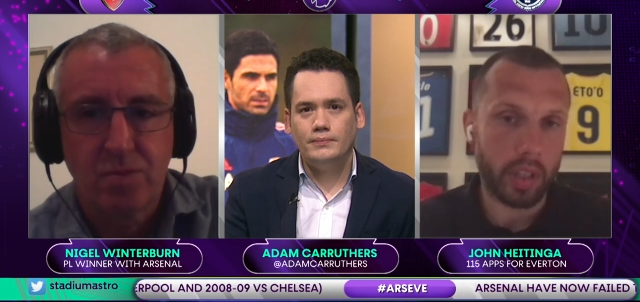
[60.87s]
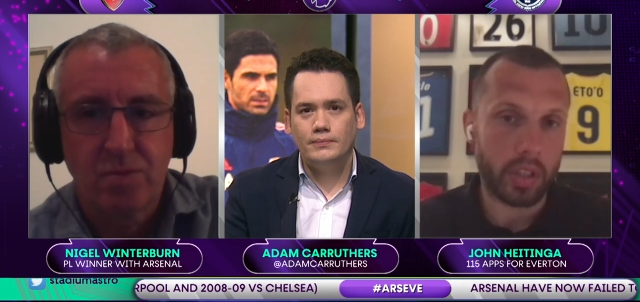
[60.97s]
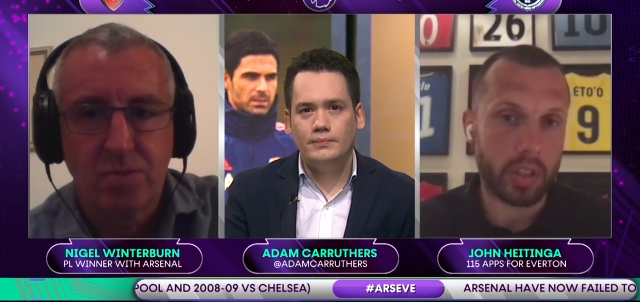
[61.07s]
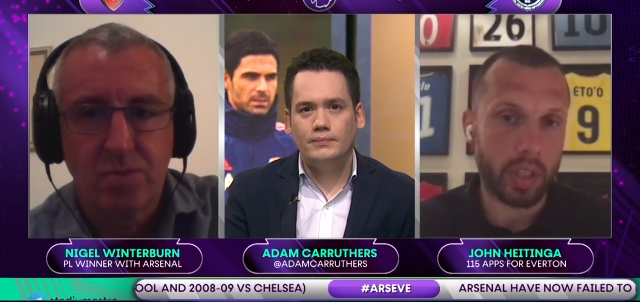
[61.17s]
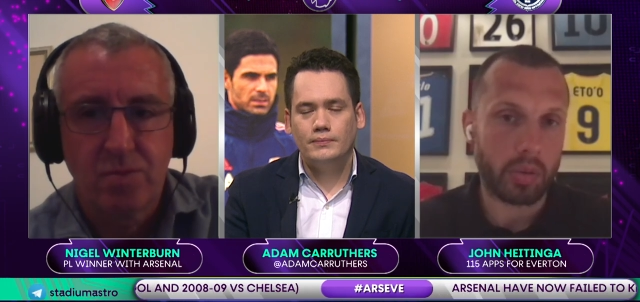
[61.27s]

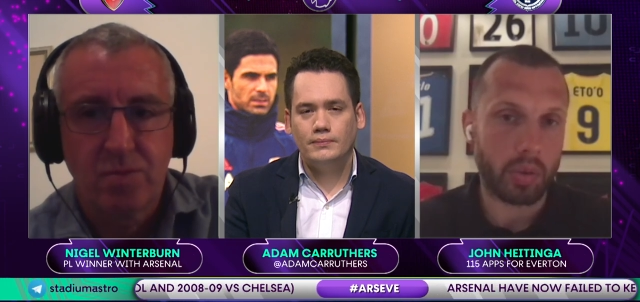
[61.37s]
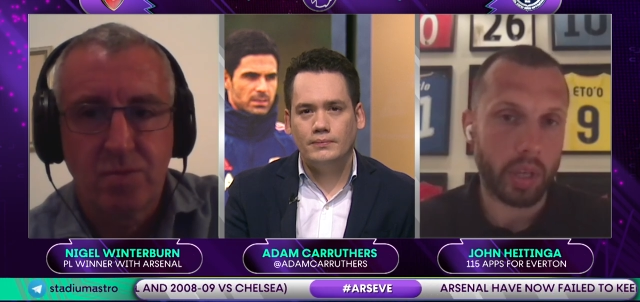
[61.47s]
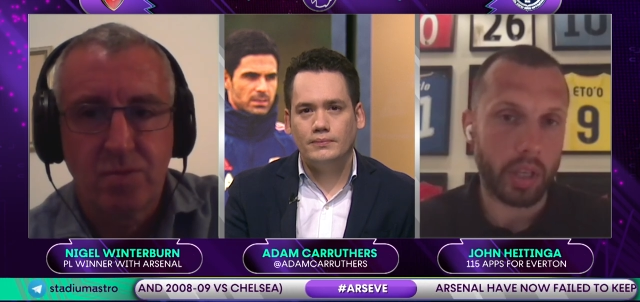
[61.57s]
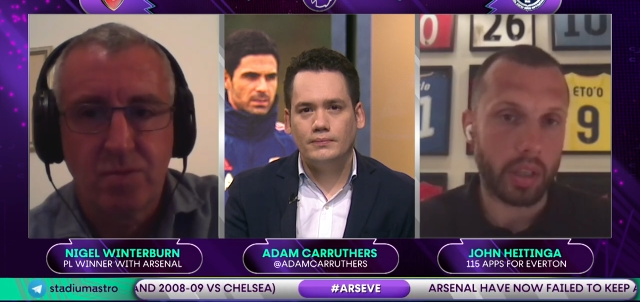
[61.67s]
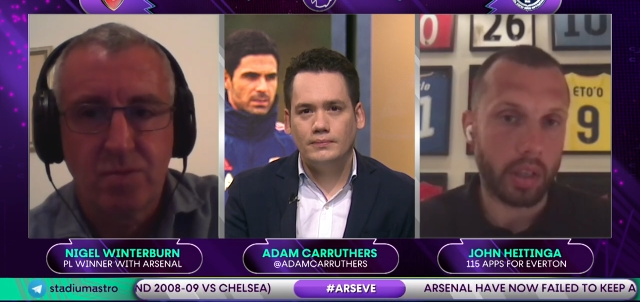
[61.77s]
Speaker 1: They stick
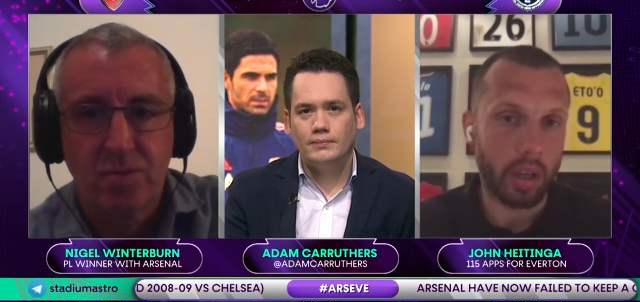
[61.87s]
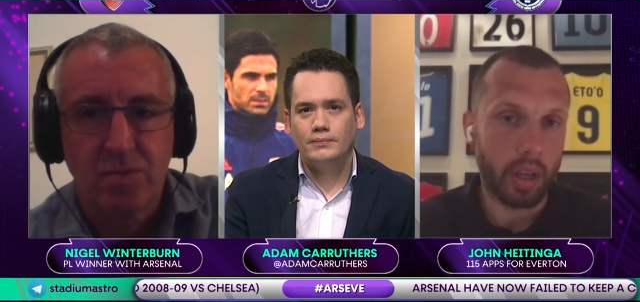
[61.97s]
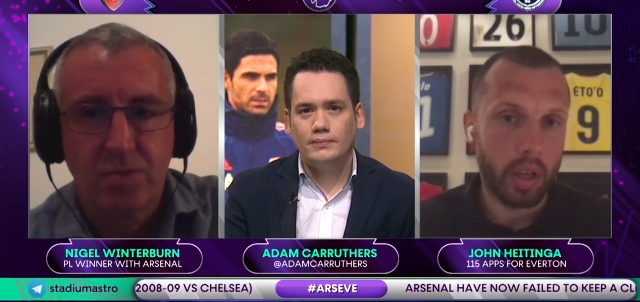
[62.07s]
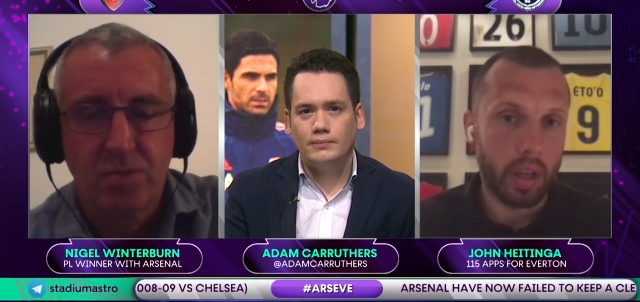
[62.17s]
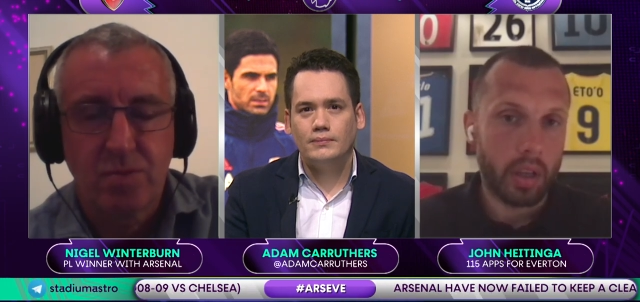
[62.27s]
together
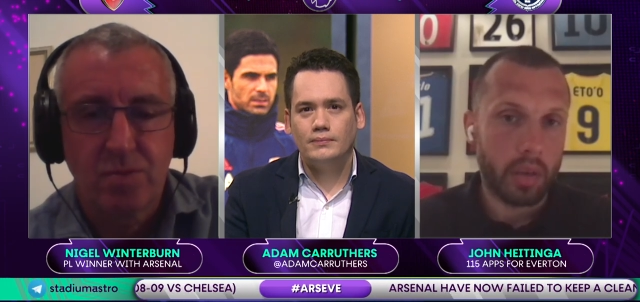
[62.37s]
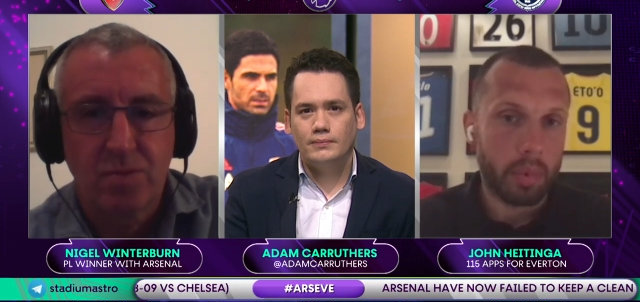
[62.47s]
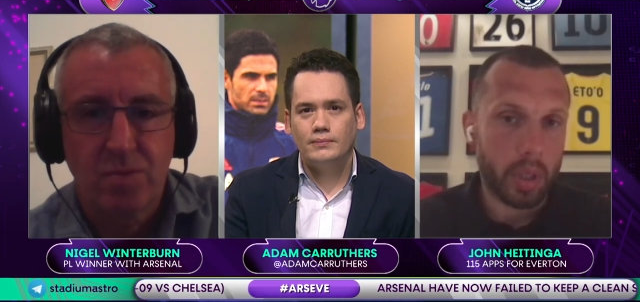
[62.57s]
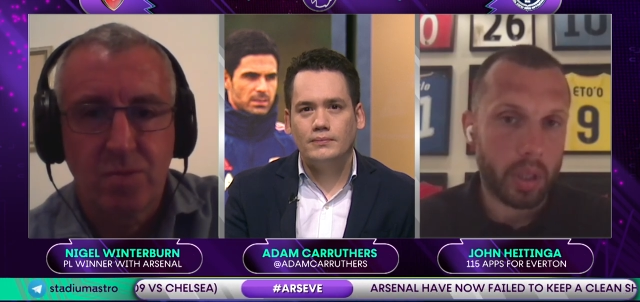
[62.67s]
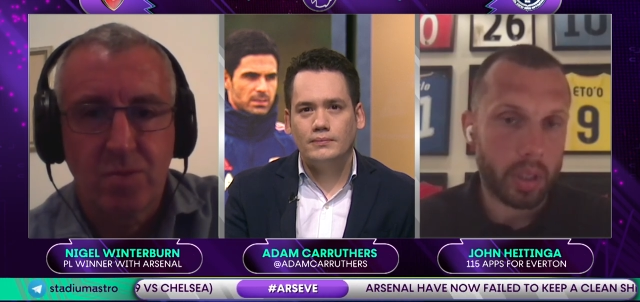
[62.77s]

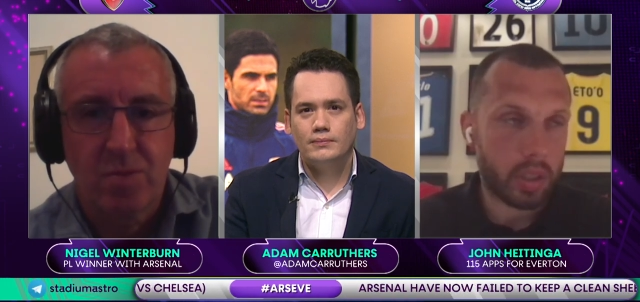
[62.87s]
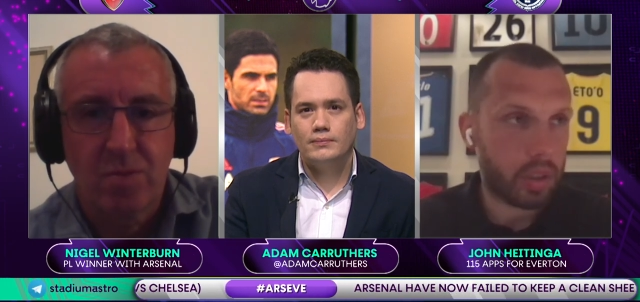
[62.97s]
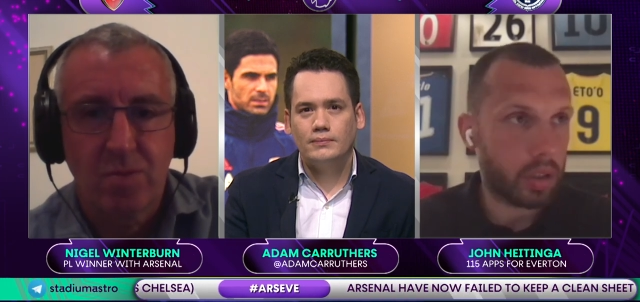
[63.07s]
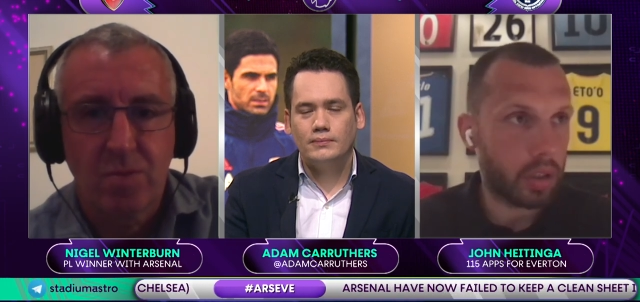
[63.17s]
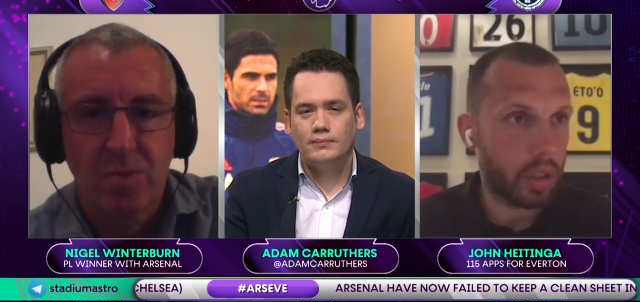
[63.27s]

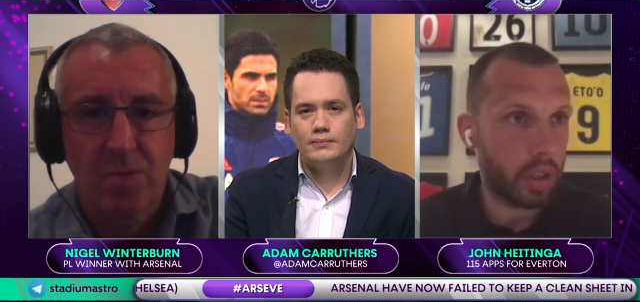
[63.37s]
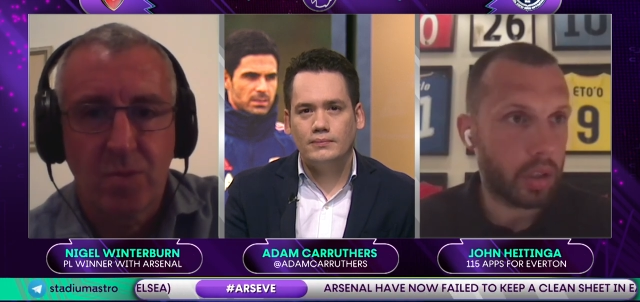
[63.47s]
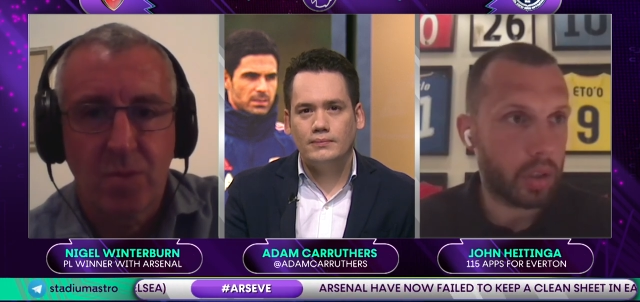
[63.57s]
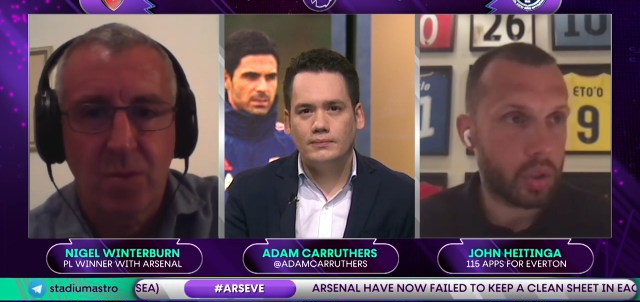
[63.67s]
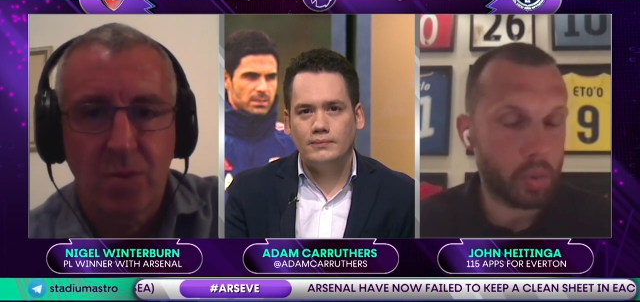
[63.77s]
because the, the